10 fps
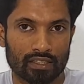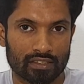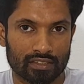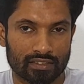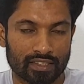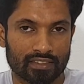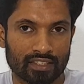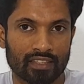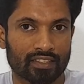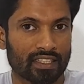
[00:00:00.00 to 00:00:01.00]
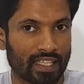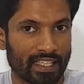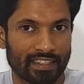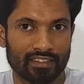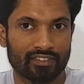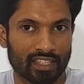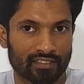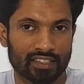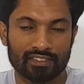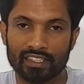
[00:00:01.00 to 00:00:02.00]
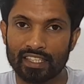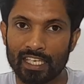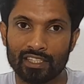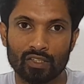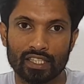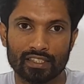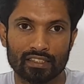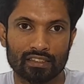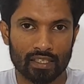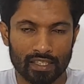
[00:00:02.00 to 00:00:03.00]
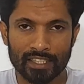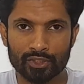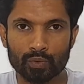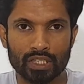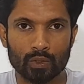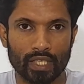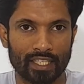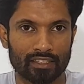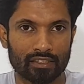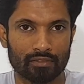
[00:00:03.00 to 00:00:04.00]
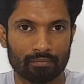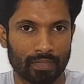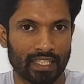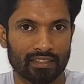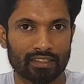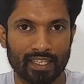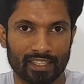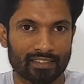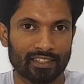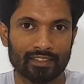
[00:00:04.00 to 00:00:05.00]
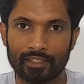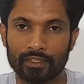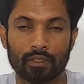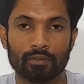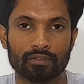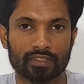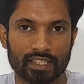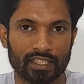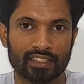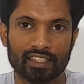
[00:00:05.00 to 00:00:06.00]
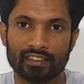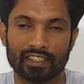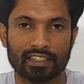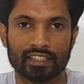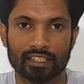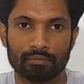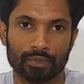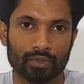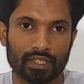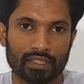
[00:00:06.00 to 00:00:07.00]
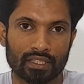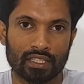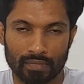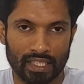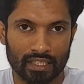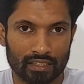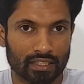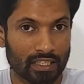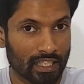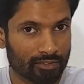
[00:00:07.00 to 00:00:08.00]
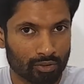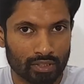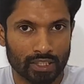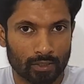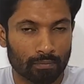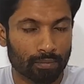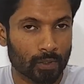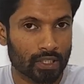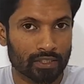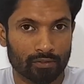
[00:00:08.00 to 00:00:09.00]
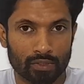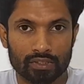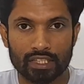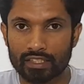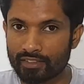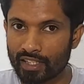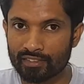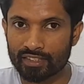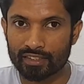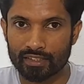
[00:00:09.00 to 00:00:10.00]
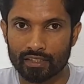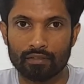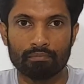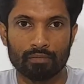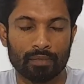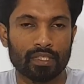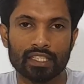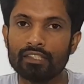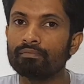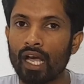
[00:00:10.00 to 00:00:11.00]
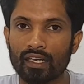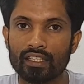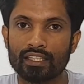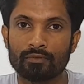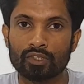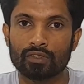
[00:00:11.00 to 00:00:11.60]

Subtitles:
608 transistor calculator. Let's we look at main characteristic of second generation computer. Main electronic component was transistor, memory, magnetic